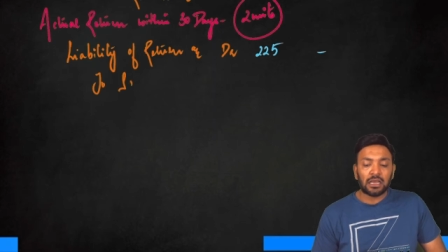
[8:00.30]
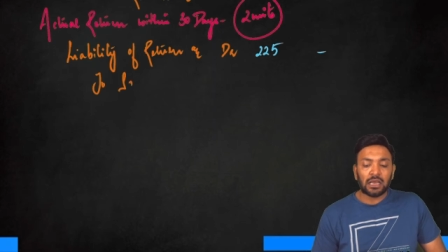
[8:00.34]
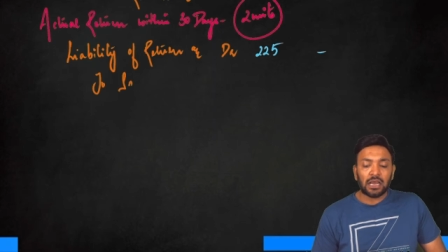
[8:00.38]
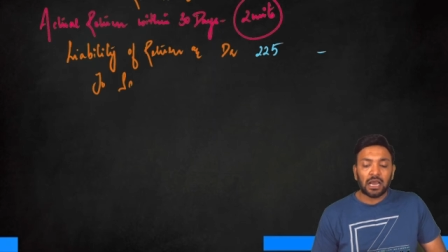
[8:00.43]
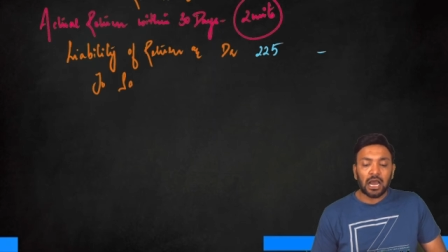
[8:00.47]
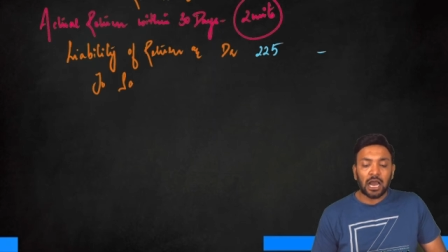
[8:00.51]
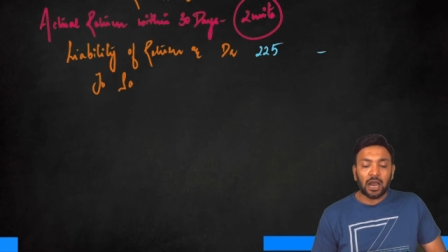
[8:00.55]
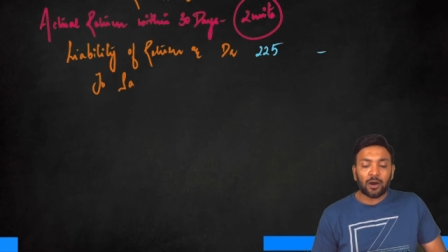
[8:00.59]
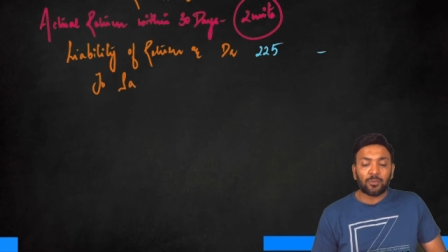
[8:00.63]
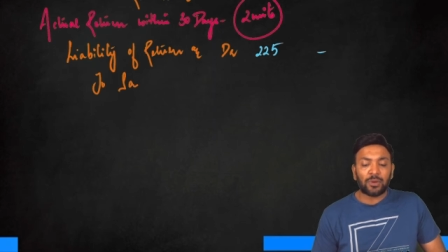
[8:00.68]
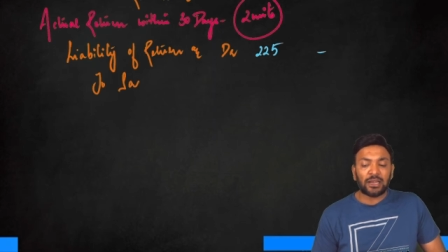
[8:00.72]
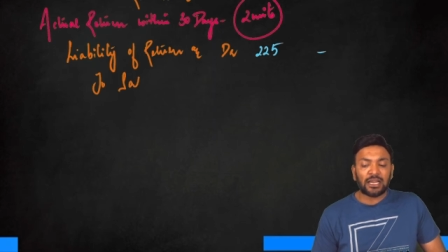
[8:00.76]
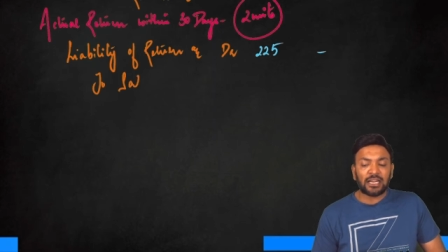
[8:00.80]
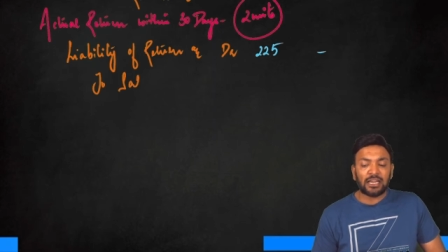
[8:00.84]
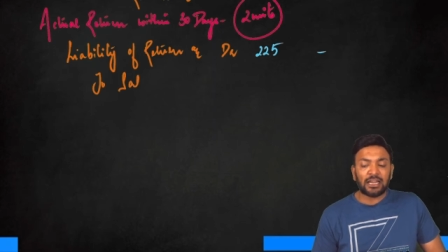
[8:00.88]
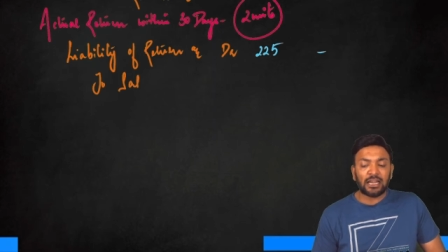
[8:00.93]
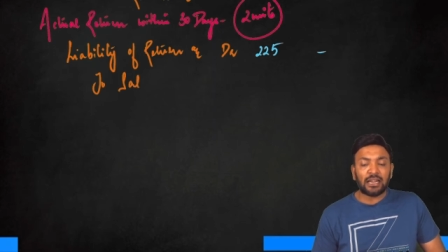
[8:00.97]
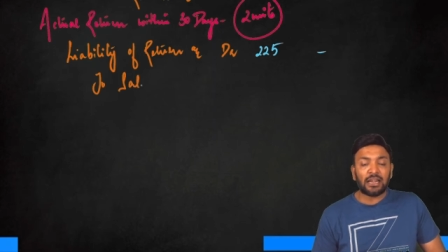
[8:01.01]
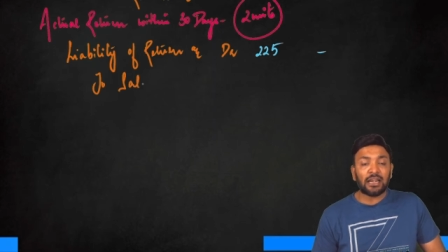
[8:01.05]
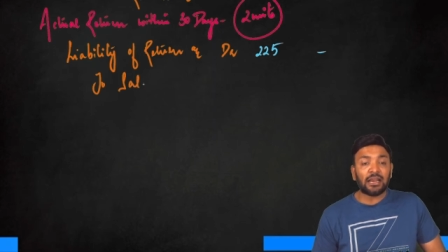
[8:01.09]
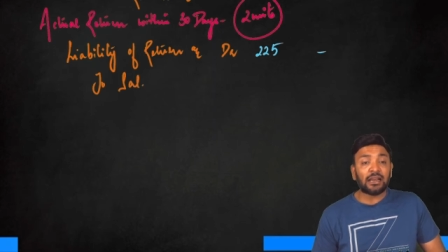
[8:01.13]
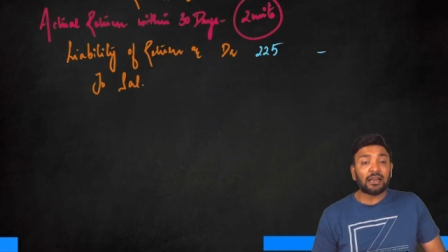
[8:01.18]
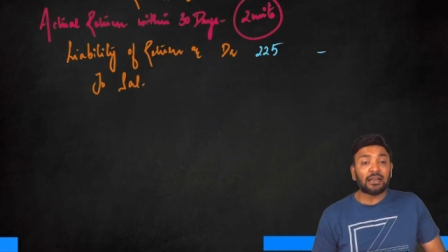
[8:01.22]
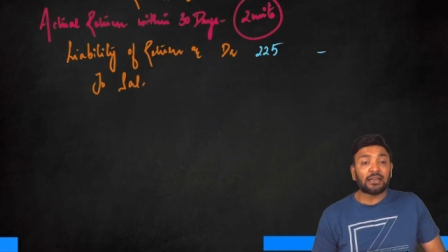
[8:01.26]
How many did
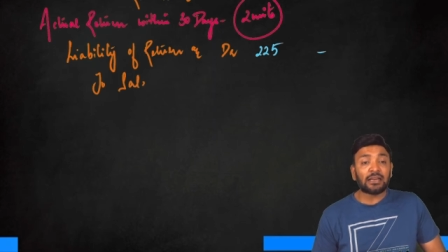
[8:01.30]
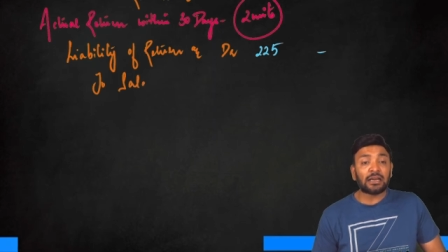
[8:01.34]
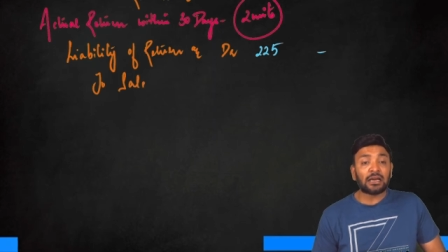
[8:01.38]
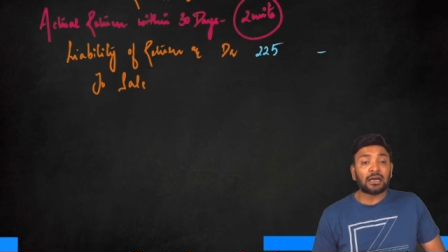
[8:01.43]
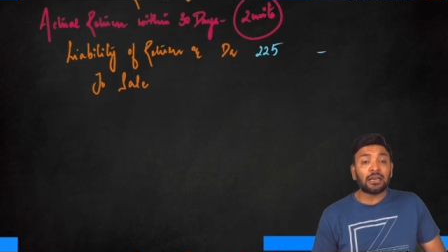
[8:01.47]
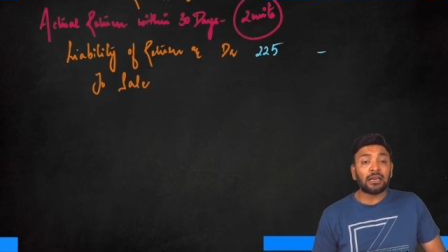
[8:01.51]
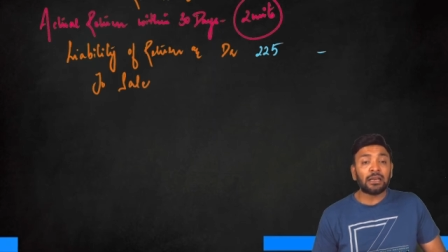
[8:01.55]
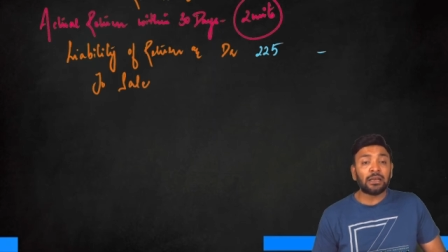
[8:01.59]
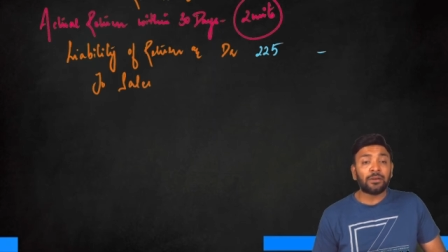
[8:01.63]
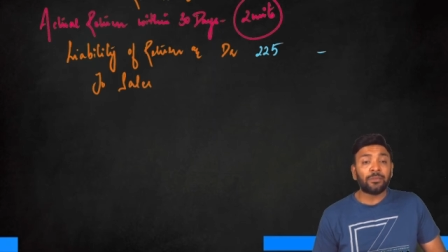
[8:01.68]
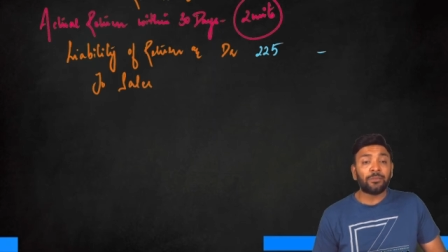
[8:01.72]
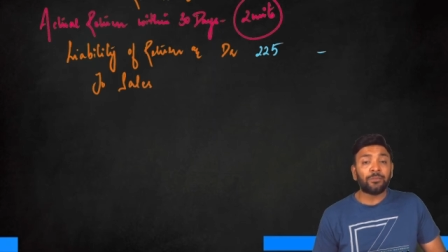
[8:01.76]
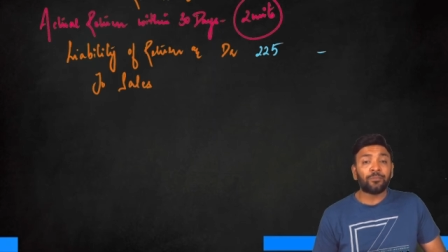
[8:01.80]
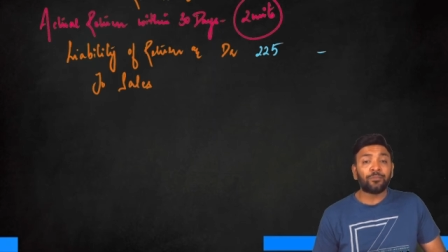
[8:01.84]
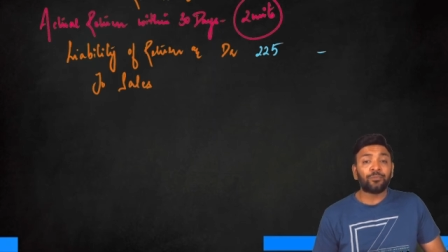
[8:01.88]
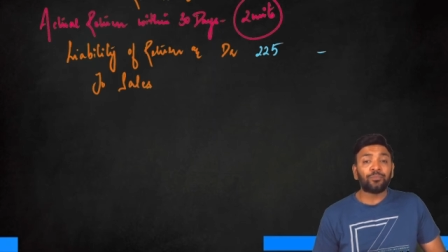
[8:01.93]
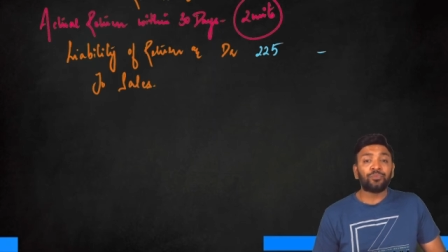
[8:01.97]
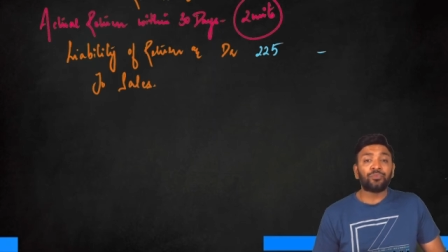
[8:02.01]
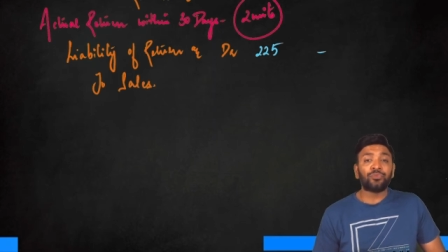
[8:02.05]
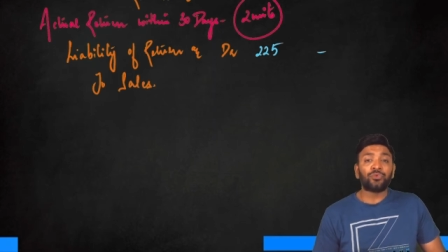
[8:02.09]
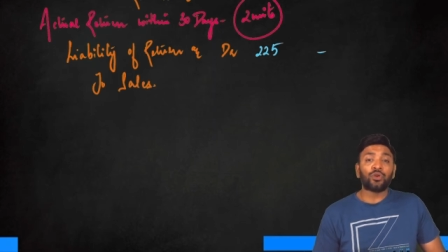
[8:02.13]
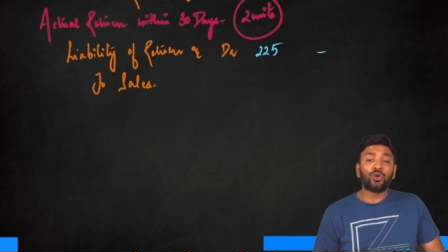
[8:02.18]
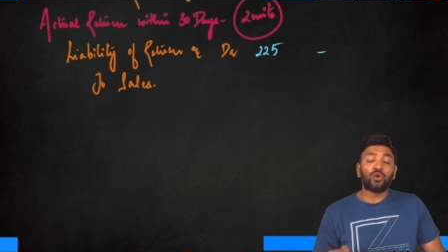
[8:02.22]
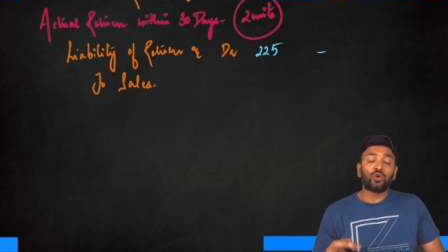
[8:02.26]
he return?
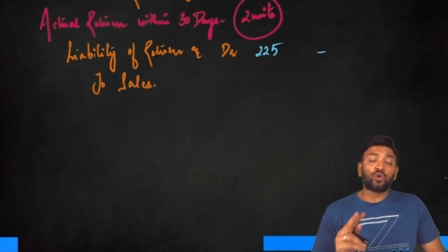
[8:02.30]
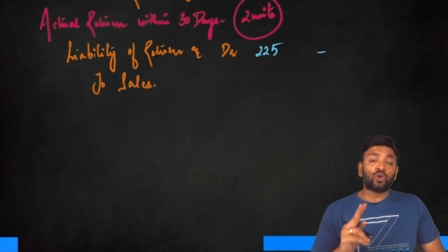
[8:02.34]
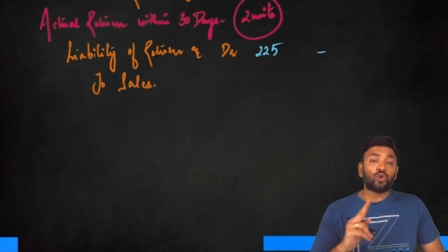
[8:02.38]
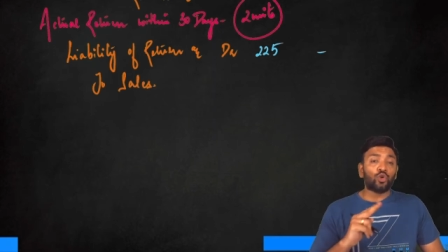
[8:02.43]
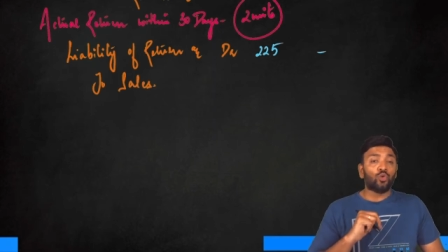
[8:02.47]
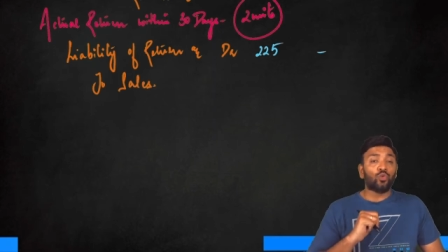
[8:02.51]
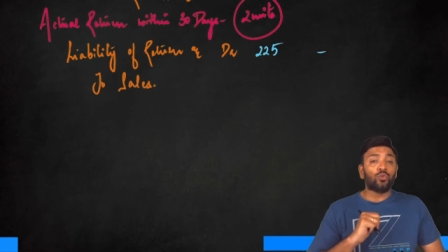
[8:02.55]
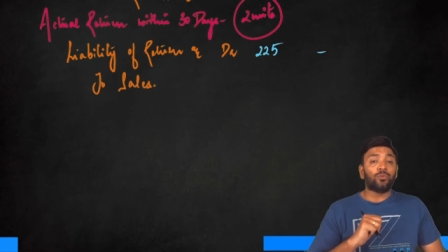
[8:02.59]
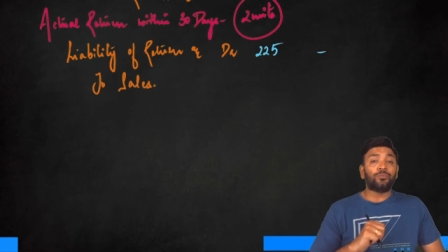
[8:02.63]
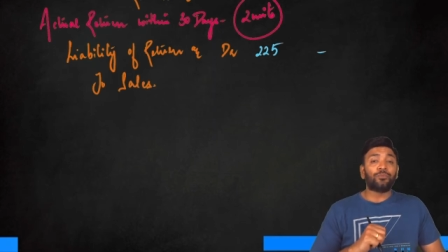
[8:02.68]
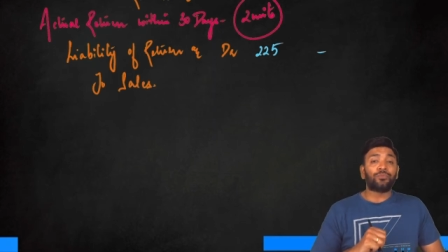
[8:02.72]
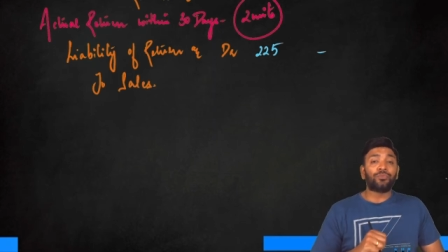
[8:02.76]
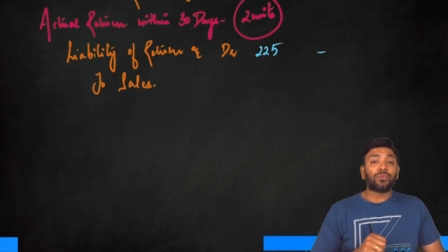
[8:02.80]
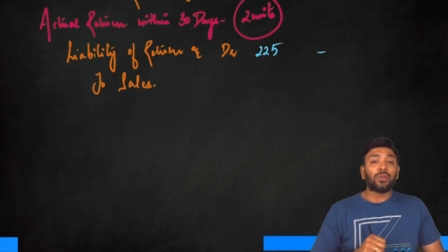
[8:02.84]
Two.